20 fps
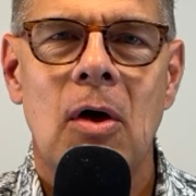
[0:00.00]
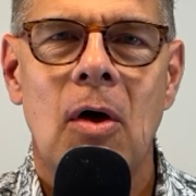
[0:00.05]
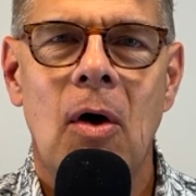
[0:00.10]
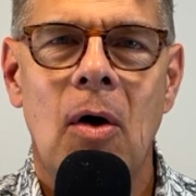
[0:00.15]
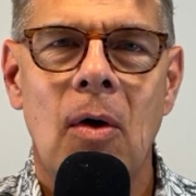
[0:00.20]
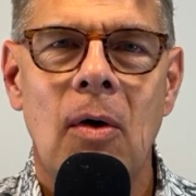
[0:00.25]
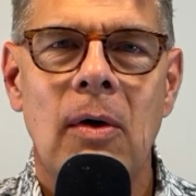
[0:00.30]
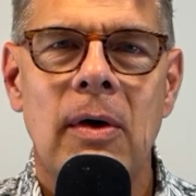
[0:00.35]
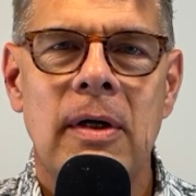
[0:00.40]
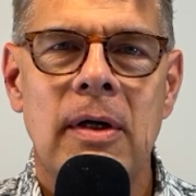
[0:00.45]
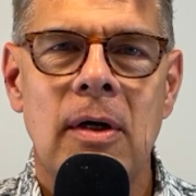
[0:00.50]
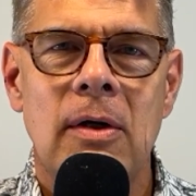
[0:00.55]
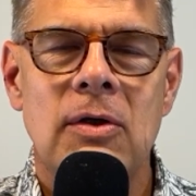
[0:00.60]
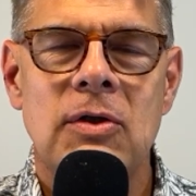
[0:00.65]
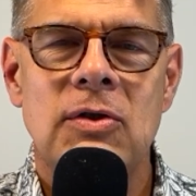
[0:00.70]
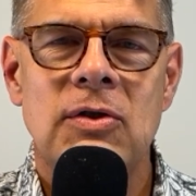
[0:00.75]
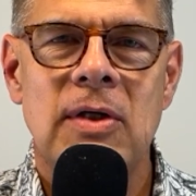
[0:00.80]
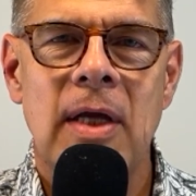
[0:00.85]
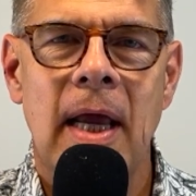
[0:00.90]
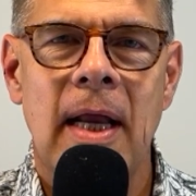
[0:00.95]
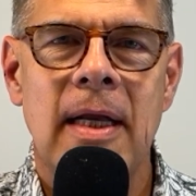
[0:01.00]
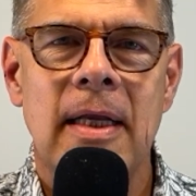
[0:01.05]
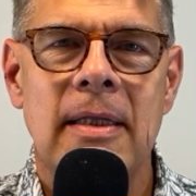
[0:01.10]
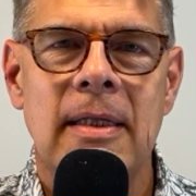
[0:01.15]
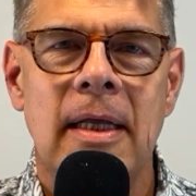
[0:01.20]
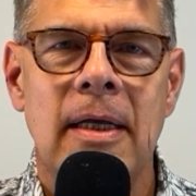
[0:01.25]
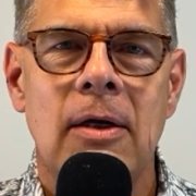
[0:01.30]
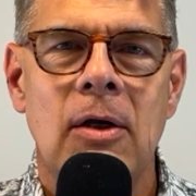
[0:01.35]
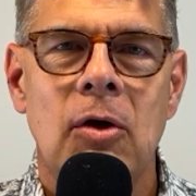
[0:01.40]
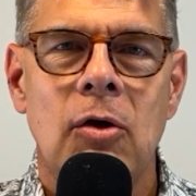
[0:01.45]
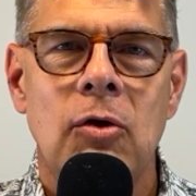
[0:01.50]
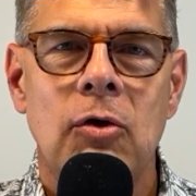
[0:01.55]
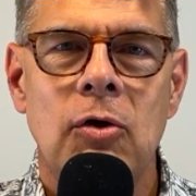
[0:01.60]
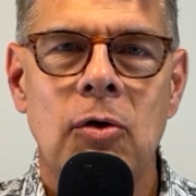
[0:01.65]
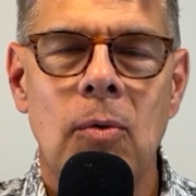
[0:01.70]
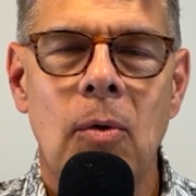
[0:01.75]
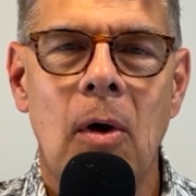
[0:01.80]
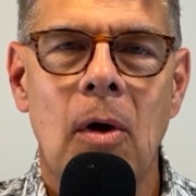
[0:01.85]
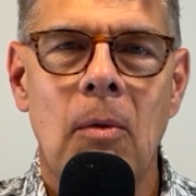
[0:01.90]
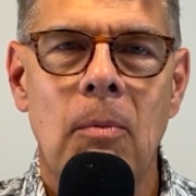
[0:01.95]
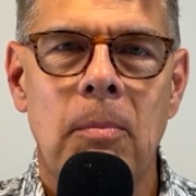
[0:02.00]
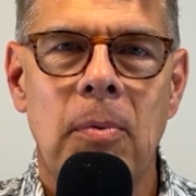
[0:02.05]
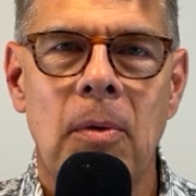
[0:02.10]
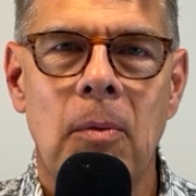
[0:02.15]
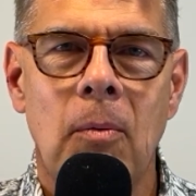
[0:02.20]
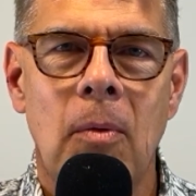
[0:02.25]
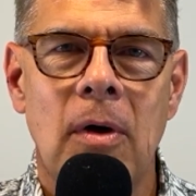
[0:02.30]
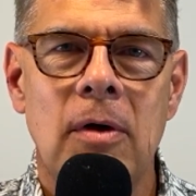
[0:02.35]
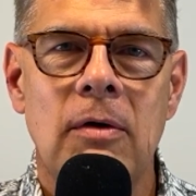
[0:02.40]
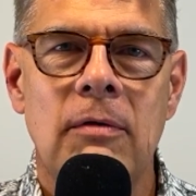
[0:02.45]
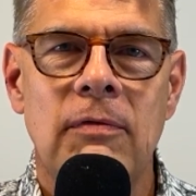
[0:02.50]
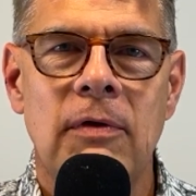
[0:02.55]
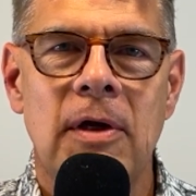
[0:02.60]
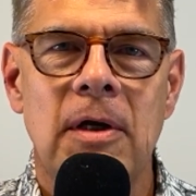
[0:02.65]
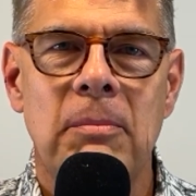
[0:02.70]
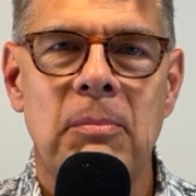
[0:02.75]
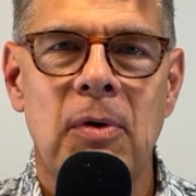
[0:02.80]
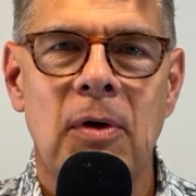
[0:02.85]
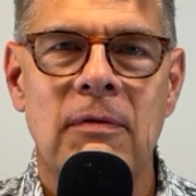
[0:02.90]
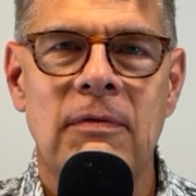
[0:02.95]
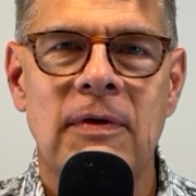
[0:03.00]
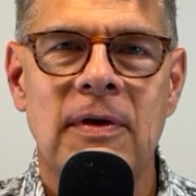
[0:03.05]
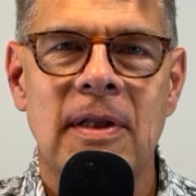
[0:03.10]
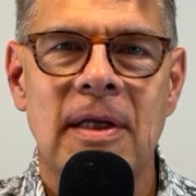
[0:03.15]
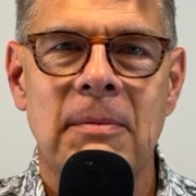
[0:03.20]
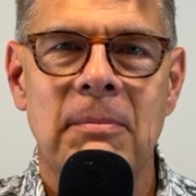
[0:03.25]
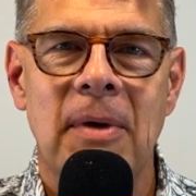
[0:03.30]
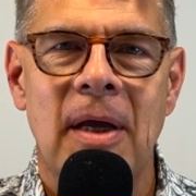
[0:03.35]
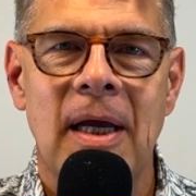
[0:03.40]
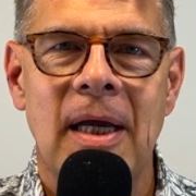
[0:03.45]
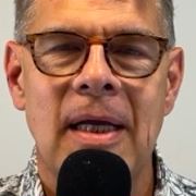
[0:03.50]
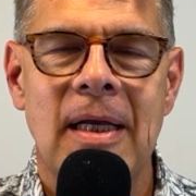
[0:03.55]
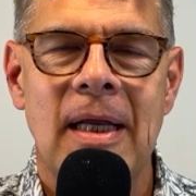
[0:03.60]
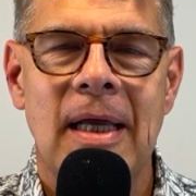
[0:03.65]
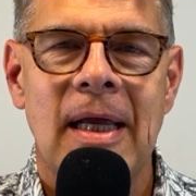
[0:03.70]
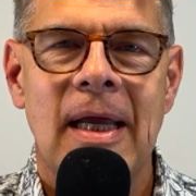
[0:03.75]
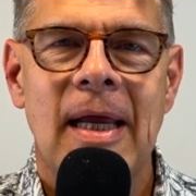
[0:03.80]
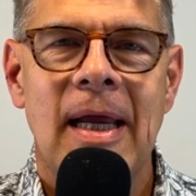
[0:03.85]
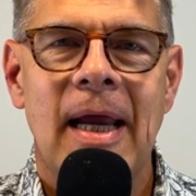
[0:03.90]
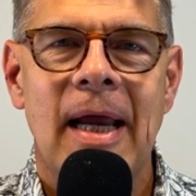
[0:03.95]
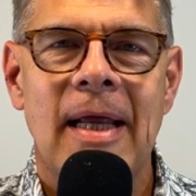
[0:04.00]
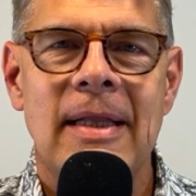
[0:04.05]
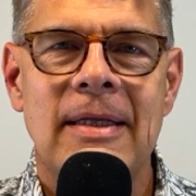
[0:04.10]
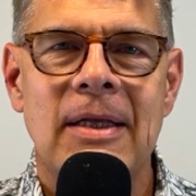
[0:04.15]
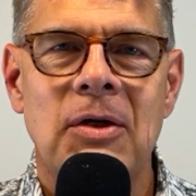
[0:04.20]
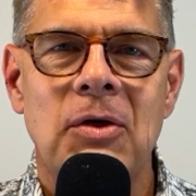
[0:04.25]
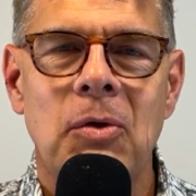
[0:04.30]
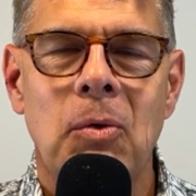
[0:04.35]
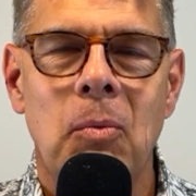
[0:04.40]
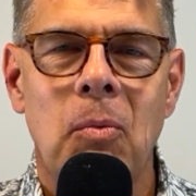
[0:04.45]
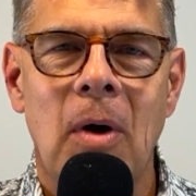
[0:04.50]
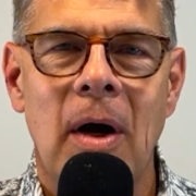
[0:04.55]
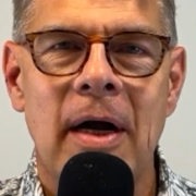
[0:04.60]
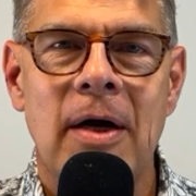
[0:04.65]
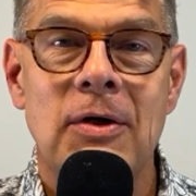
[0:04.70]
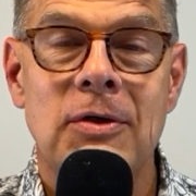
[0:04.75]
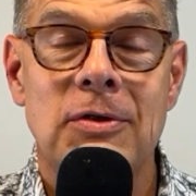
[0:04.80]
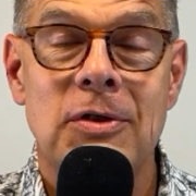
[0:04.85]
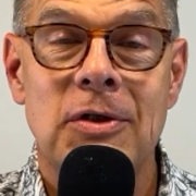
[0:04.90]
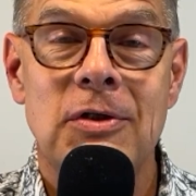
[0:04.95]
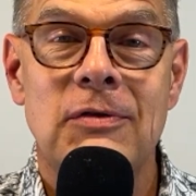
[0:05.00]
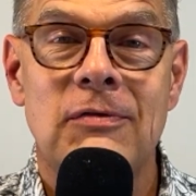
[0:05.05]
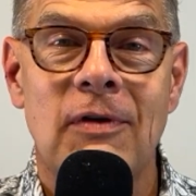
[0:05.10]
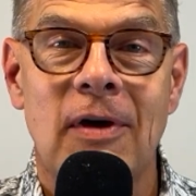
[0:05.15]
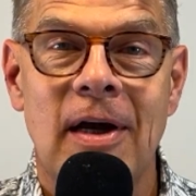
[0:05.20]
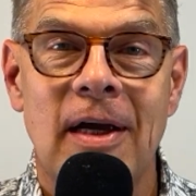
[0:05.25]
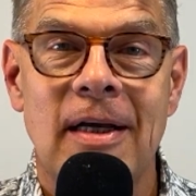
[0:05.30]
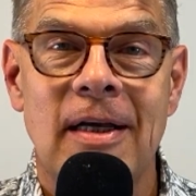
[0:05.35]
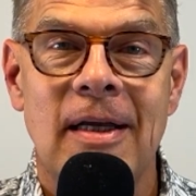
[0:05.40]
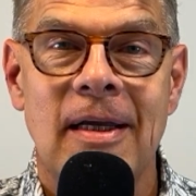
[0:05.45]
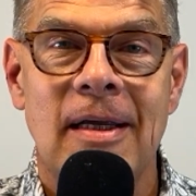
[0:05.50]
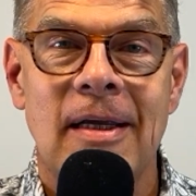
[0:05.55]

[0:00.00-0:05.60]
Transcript: already understanding that you are wonderfully and perfectly made and that you're wired just fine.